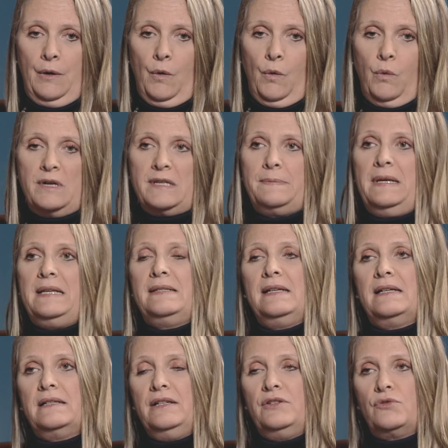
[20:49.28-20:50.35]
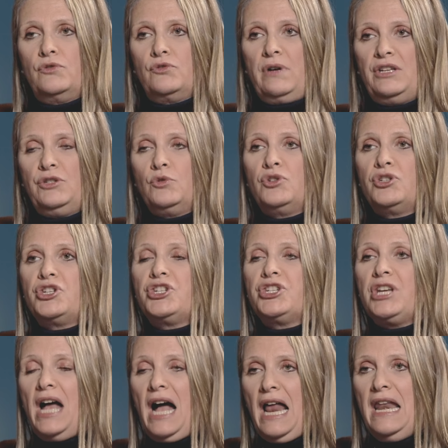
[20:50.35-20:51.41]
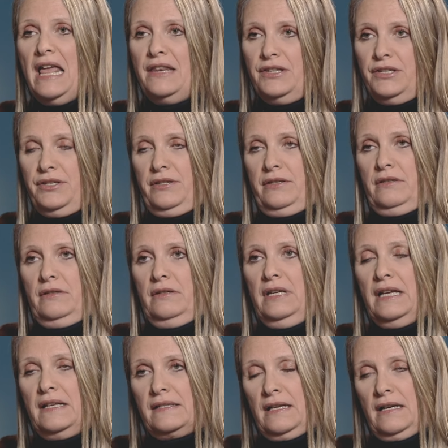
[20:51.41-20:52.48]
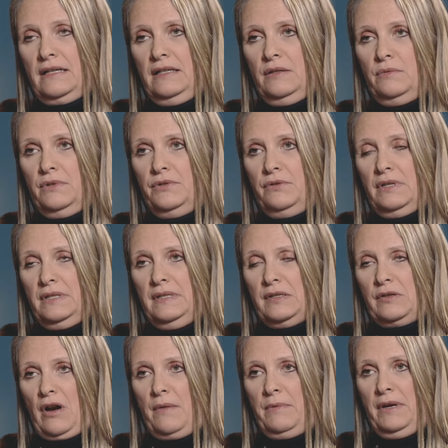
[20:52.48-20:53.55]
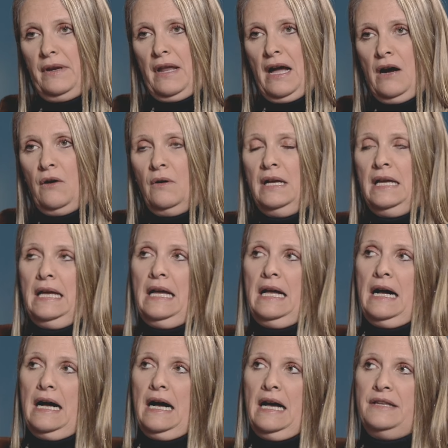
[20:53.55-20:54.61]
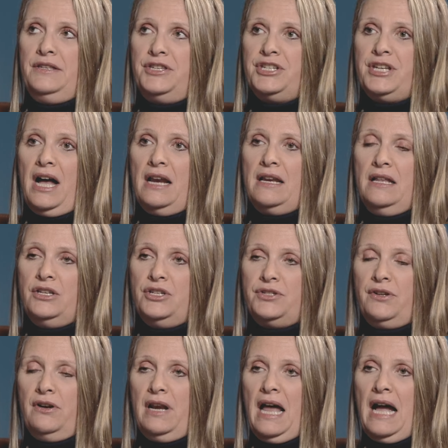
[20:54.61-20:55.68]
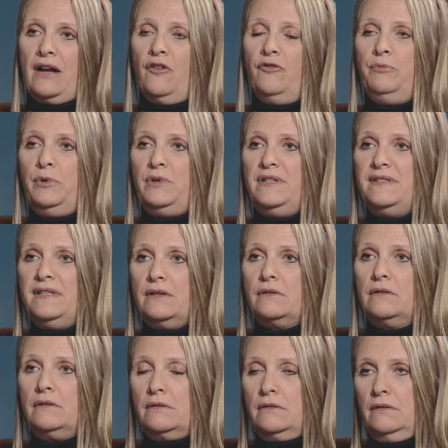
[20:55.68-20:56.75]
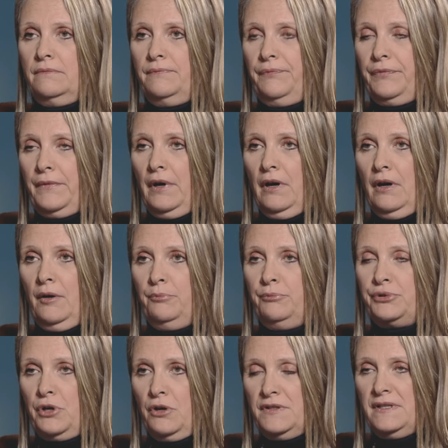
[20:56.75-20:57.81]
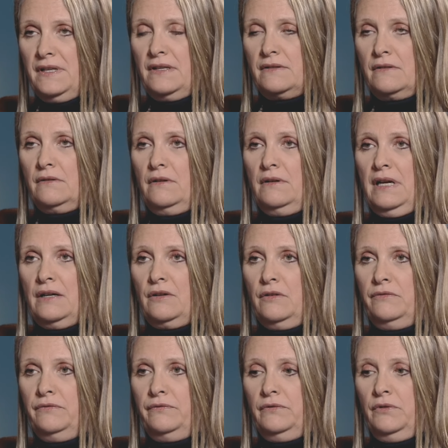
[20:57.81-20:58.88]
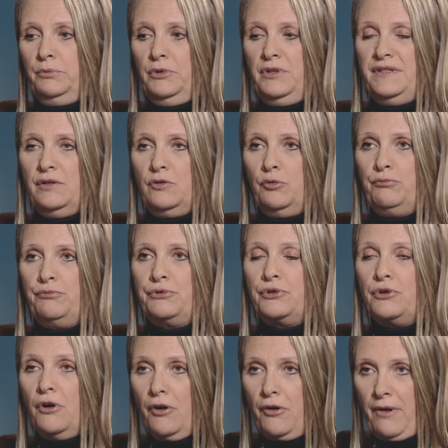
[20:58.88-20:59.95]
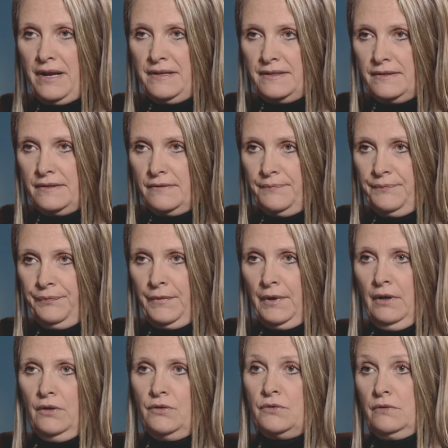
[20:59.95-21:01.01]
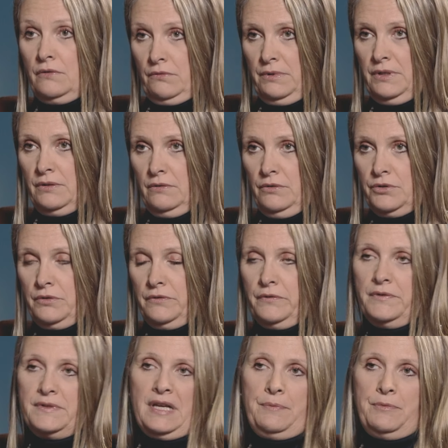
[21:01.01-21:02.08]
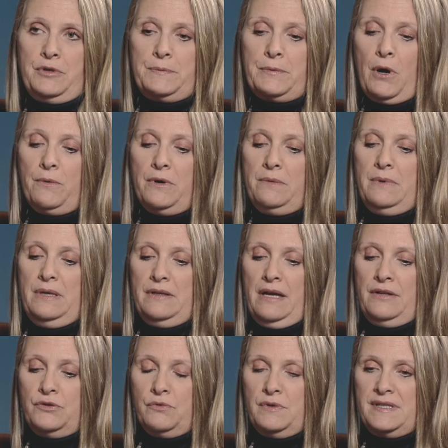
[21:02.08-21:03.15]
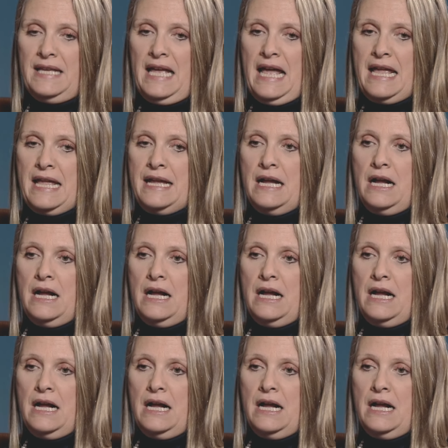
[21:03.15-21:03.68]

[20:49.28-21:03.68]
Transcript: was basically to try to challenge exactly what you are describing now, and challenge the lack of political process or the lack of the political progress to the resolution of the Cyprus problem, and to say